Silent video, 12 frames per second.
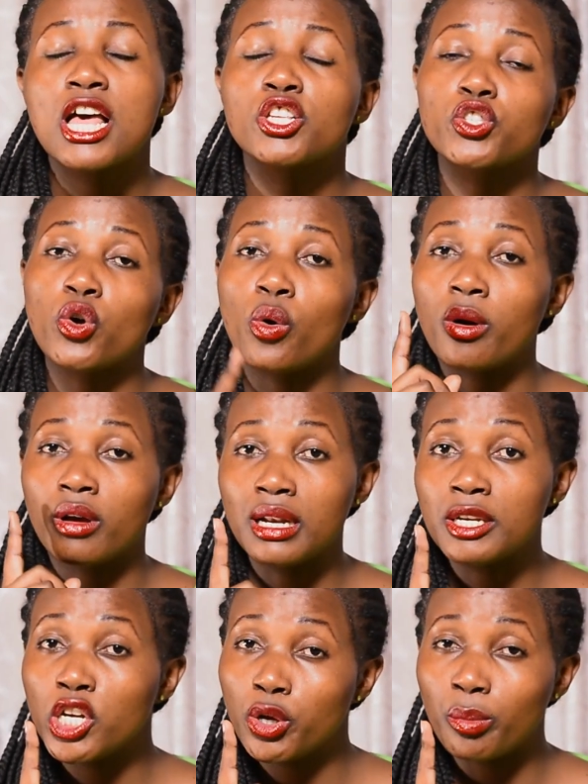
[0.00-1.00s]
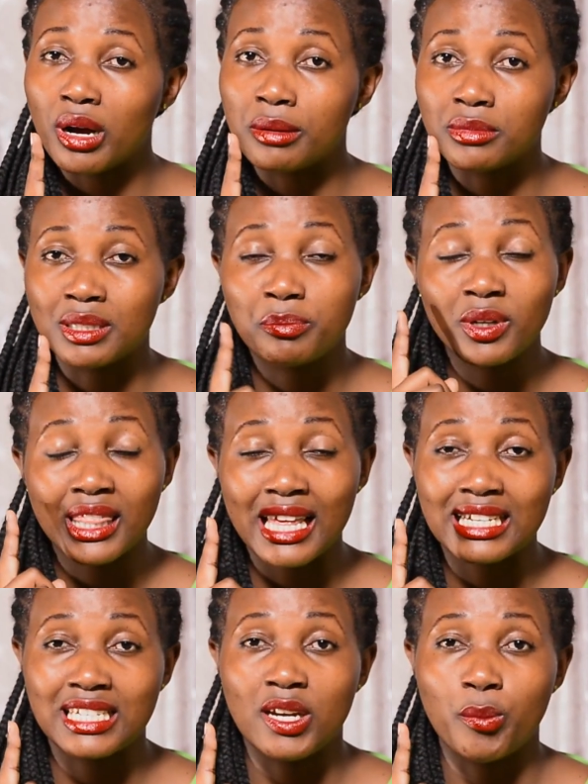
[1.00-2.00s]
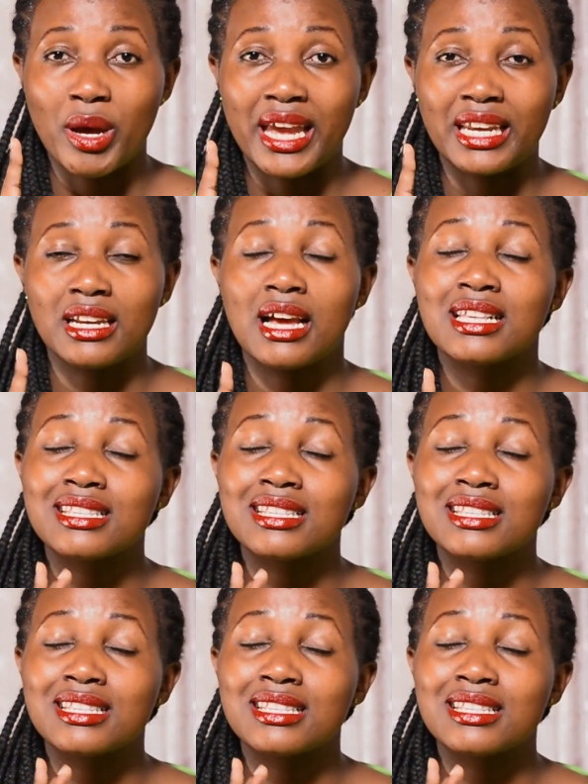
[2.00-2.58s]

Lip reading: So new moms, put that in mind.